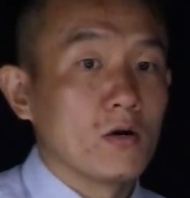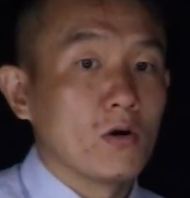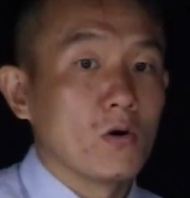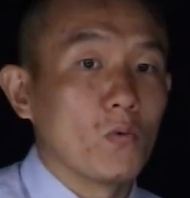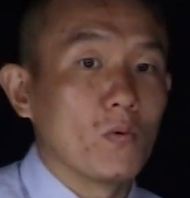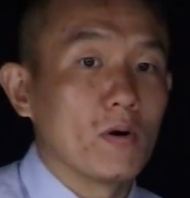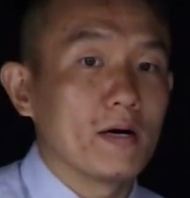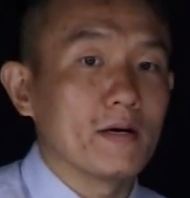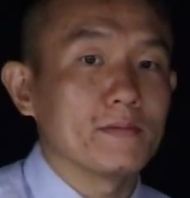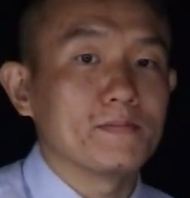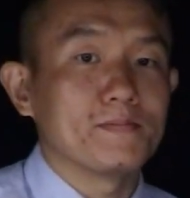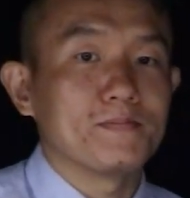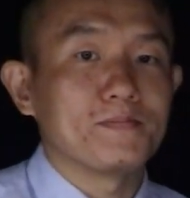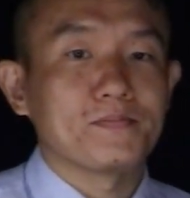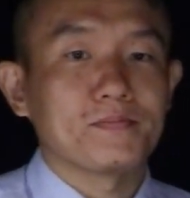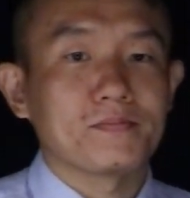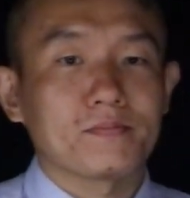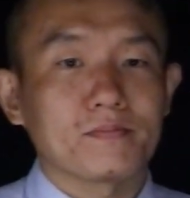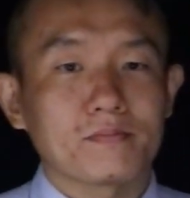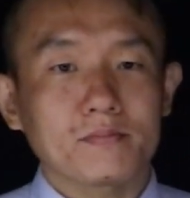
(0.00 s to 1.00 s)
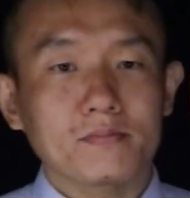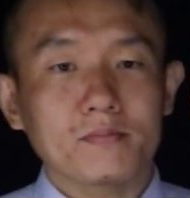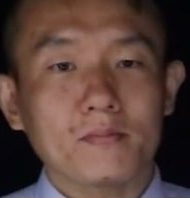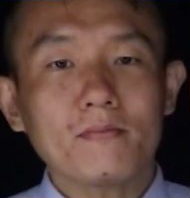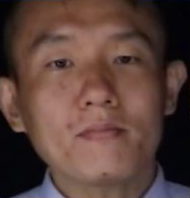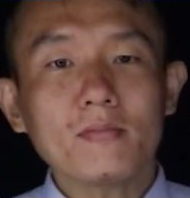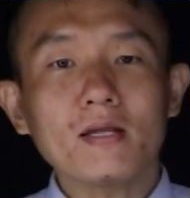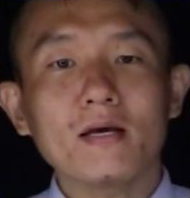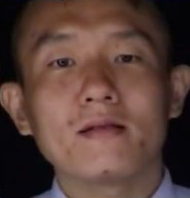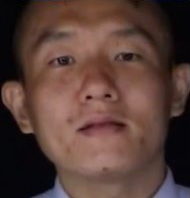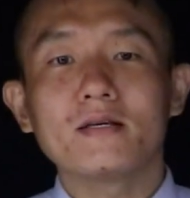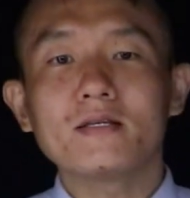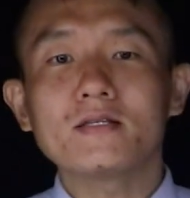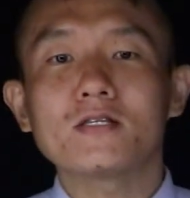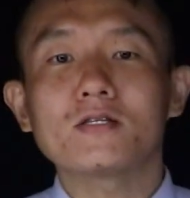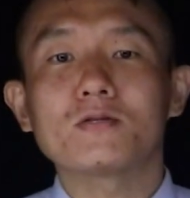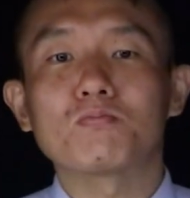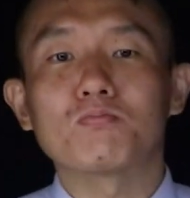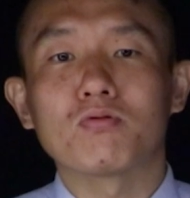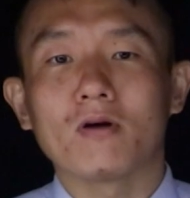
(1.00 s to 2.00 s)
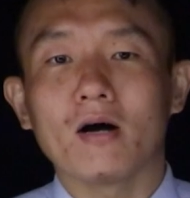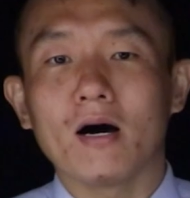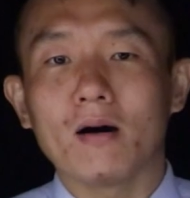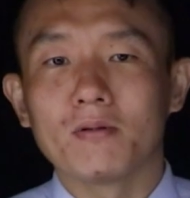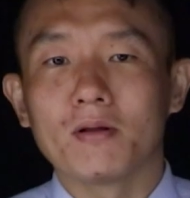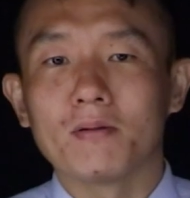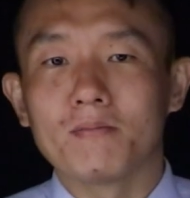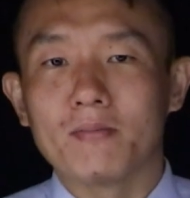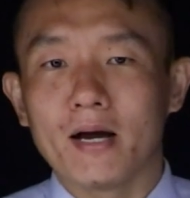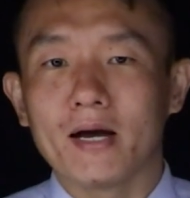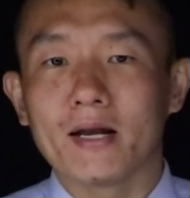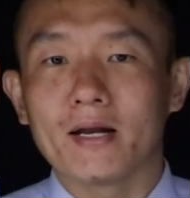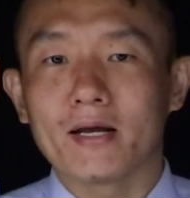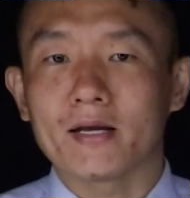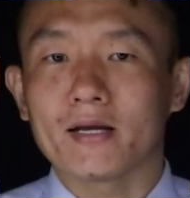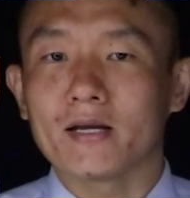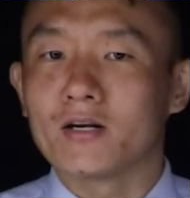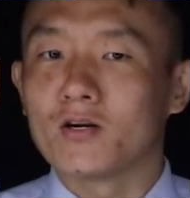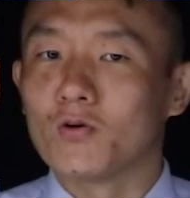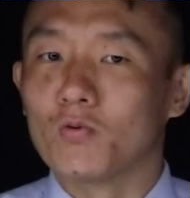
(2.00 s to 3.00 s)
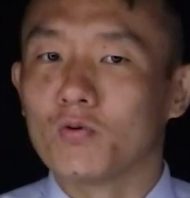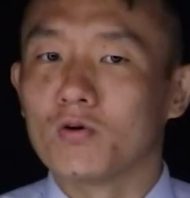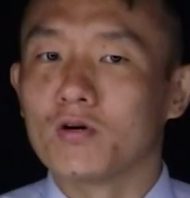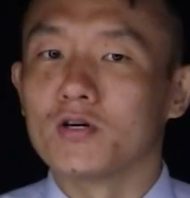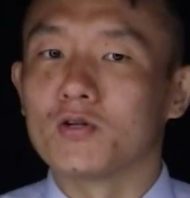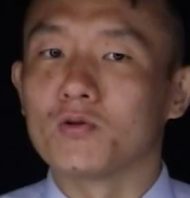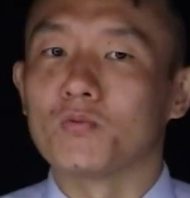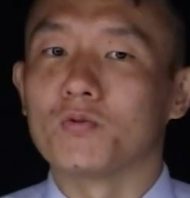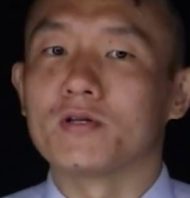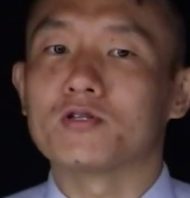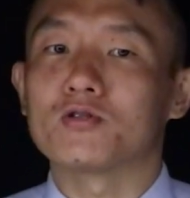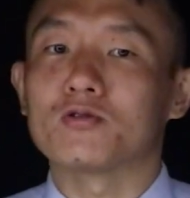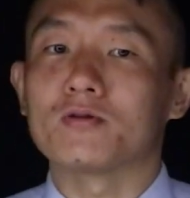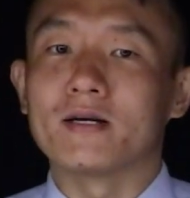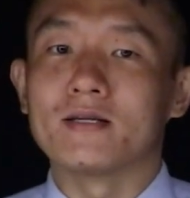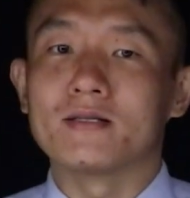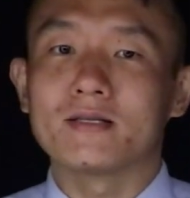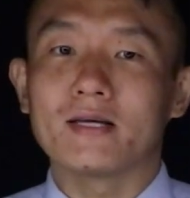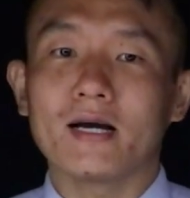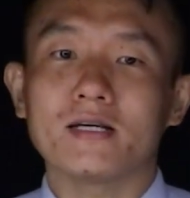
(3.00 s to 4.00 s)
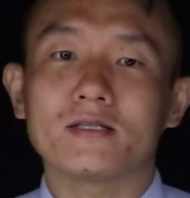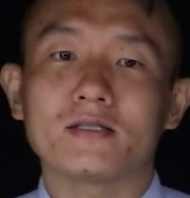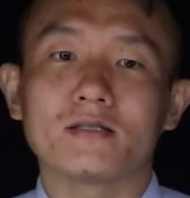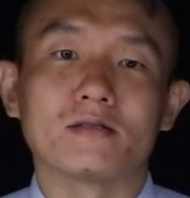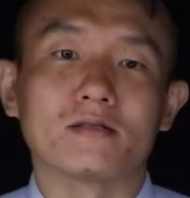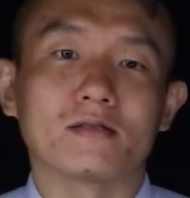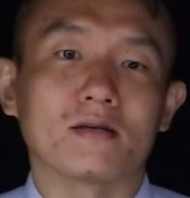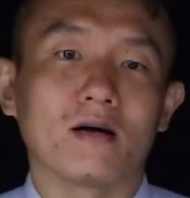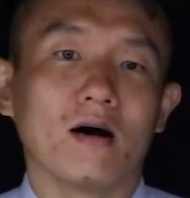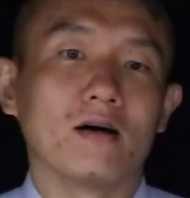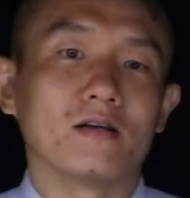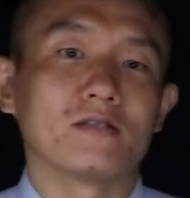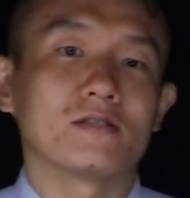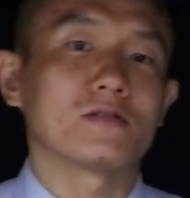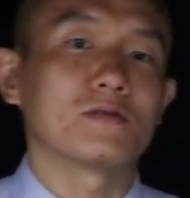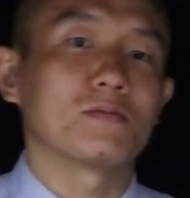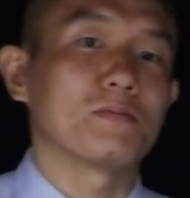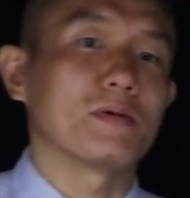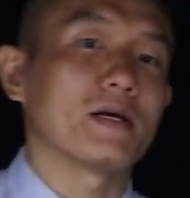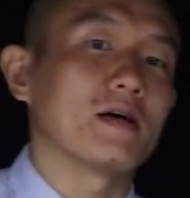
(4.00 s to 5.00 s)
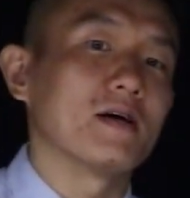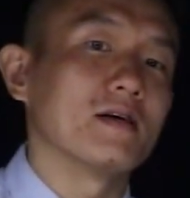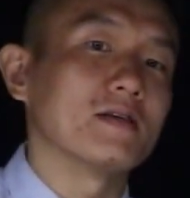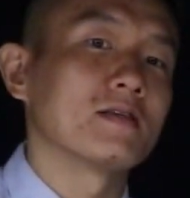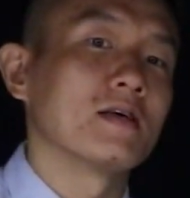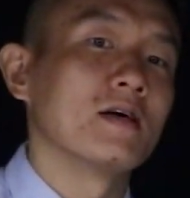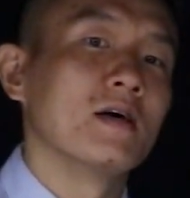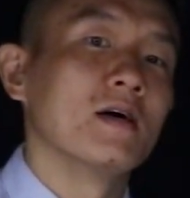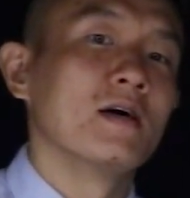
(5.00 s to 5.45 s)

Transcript: Well, this is problematic in a world with transactions costs because